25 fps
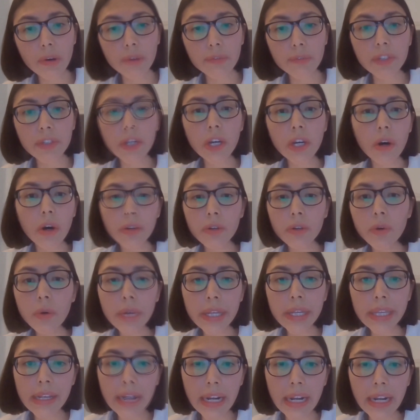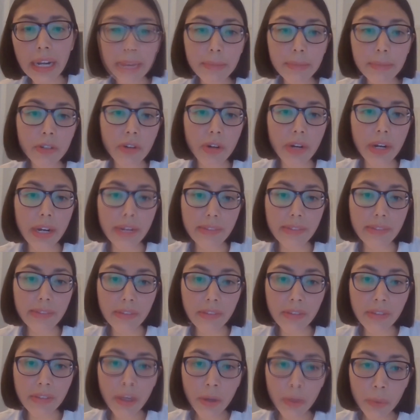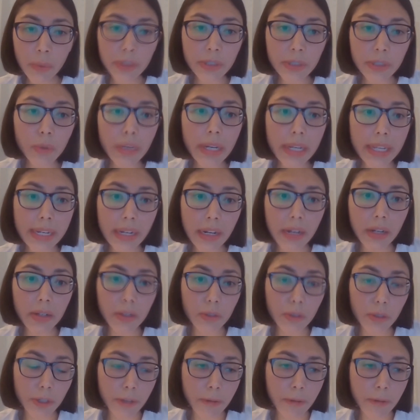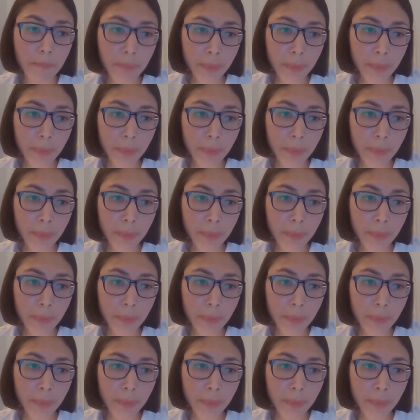of the ongoing climate crisis will do little good.